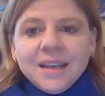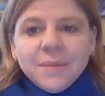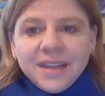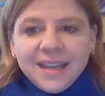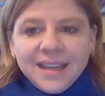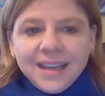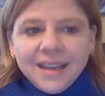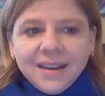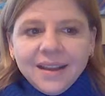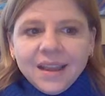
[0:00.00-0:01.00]
but eating
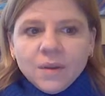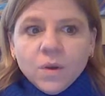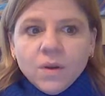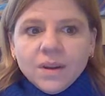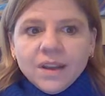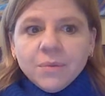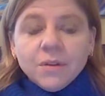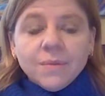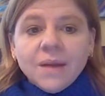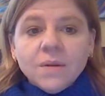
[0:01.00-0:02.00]
it had woken up her
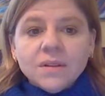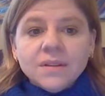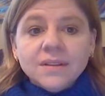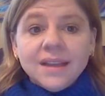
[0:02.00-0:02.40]
bowels,